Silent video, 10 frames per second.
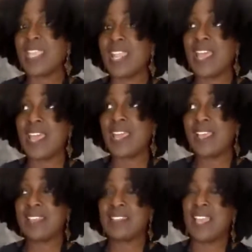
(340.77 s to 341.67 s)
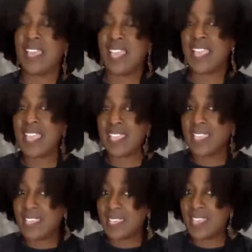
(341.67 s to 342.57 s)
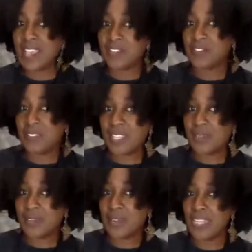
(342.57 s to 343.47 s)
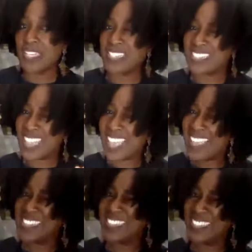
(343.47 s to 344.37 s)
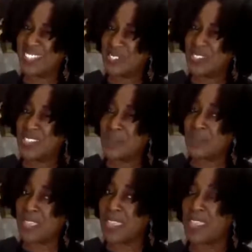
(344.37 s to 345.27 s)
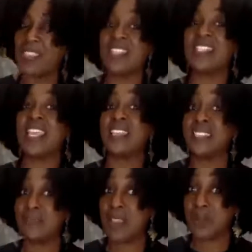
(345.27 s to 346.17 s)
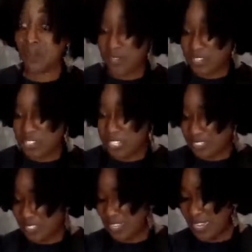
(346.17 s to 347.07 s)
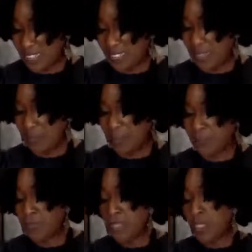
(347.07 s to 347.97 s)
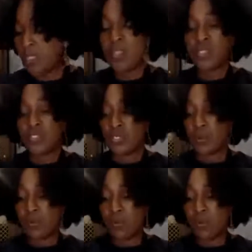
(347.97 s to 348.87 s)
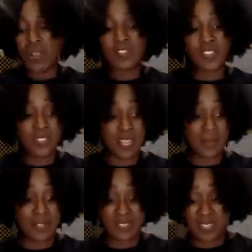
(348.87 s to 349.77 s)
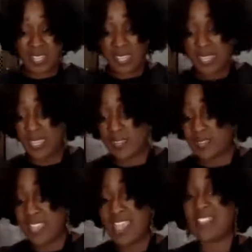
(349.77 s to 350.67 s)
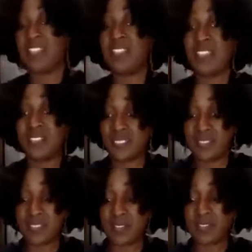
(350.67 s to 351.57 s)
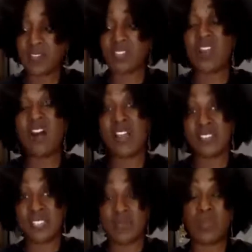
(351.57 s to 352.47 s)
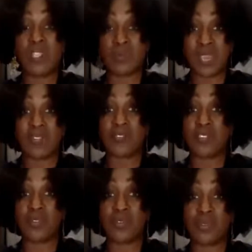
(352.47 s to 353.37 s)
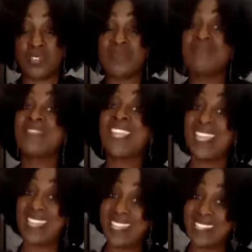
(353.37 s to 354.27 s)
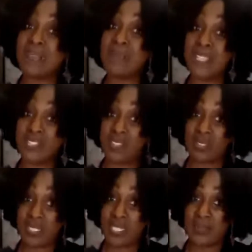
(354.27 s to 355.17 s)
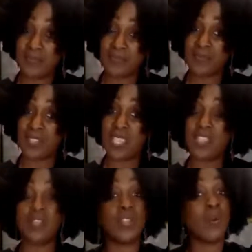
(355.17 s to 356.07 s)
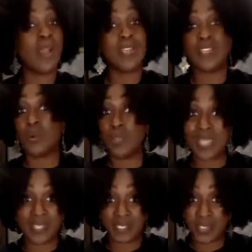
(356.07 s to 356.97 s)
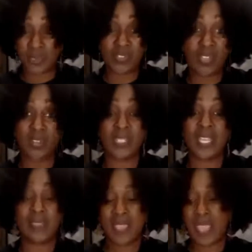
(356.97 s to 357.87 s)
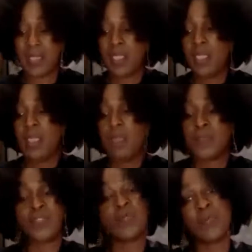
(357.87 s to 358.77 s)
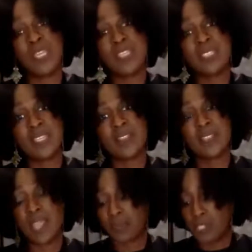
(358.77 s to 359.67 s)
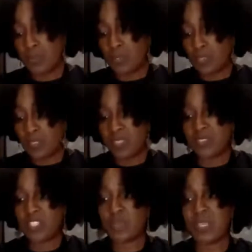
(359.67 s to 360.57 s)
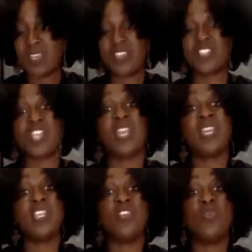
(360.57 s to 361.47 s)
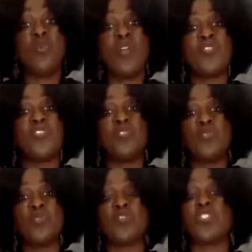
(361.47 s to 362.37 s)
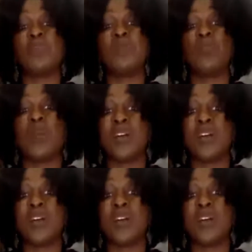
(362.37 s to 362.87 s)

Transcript: It has an eggy kind of flavor, and it just adds a little something that takes the macaroni and cheese to the next level. So one thing that I'm going to say is that this sauce that we create for the noodles, it is a bit salty. Okay, I don't like to do salt like that, but the reason that I'm doing this is because you want the noodles to be